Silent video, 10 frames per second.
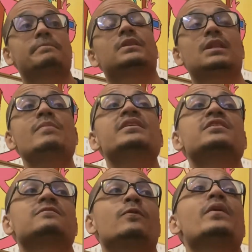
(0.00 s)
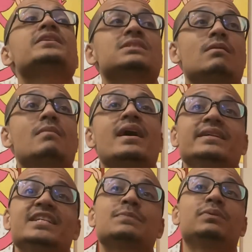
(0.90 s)
let me just voice some of my
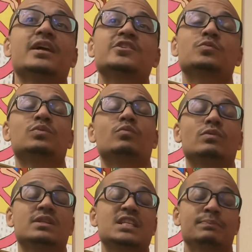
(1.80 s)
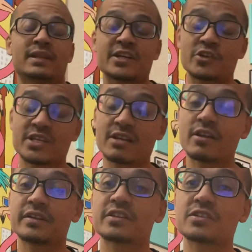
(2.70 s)
displeasure, displeasure
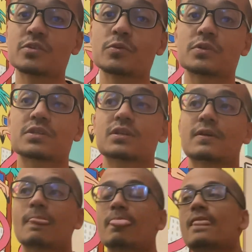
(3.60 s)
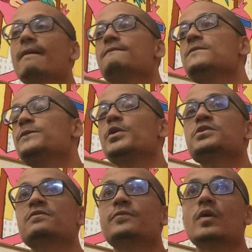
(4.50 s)
hearing this news.
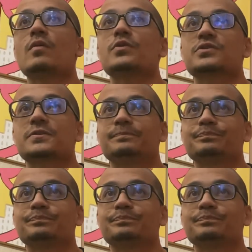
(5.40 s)
First and foremost,